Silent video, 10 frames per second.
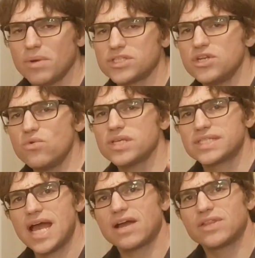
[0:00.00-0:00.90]
But to know
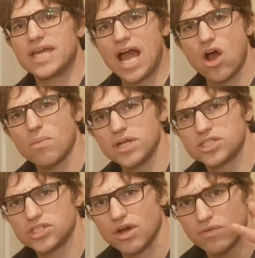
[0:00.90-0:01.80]
exactly how
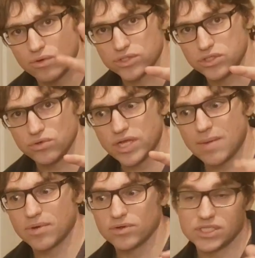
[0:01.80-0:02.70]
much of those two
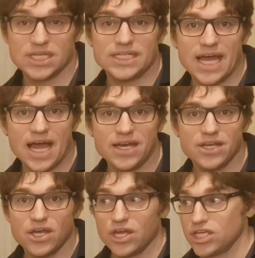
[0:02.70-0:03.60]
chemicals you need to add,
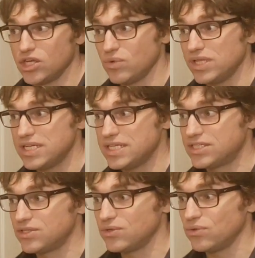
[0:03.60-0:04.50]
you really need
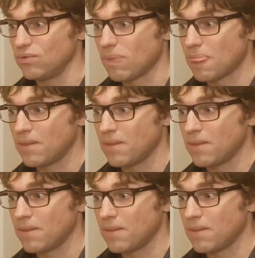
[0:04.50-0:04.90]
to